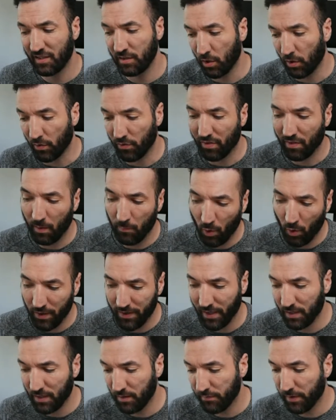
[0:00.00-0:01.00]
somewhat
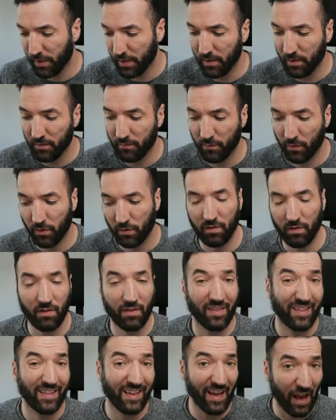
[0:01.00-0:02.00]
elevated versus
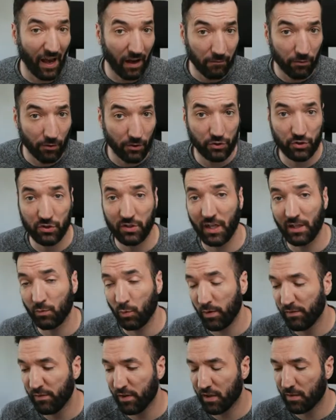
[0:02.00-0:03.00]
the average that
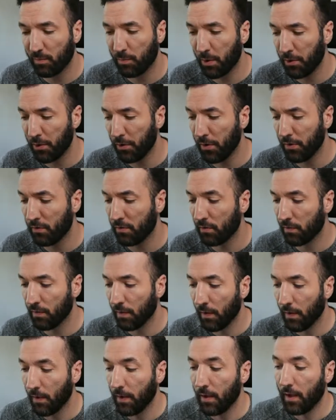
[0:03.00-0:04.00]
we've experienced
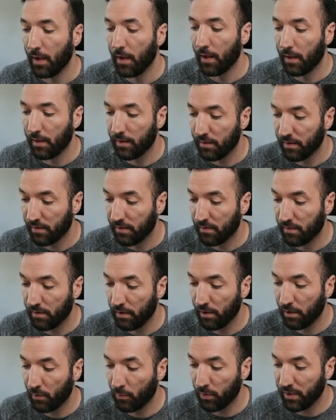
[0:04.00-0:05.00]
this
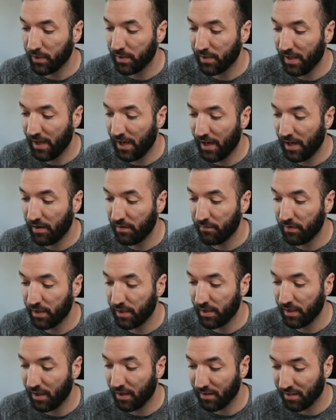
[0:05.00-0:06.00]
year. We did have
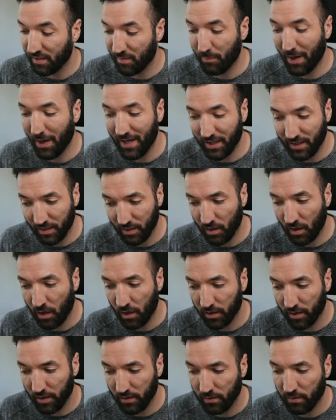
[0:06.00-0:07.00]
a spike in
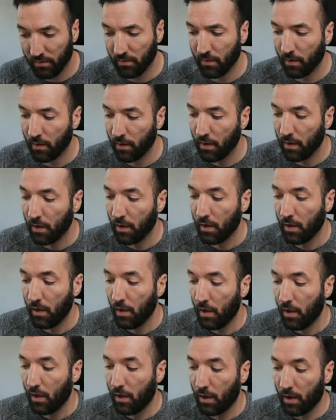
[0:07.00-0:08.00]
August,
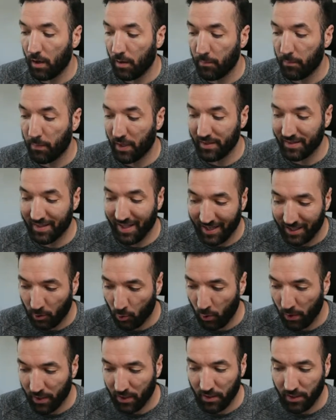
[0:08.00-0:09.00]
but that
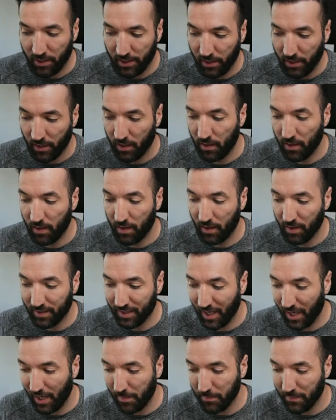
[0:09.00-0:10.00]
quickly
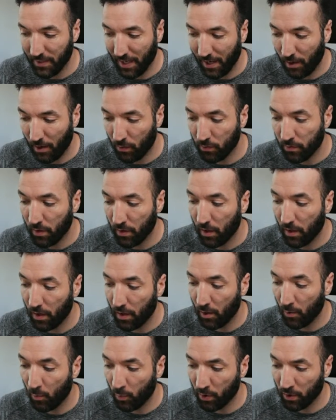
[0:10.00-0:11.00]
came down.
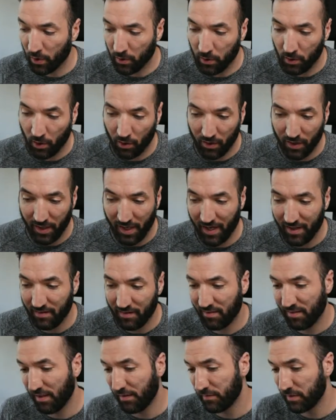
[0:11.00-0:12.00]
We're currently at
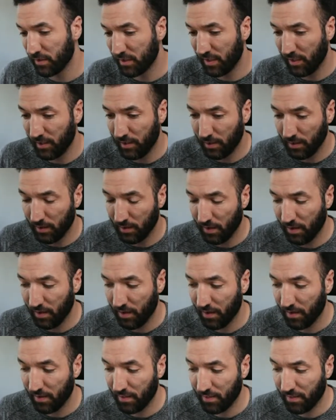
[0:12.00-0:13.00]

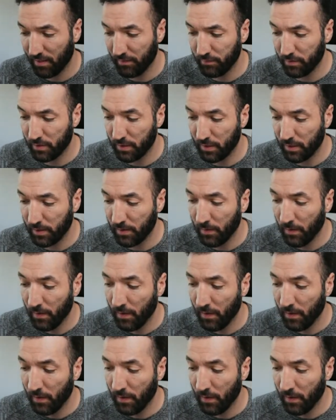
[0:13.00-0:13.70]
1770.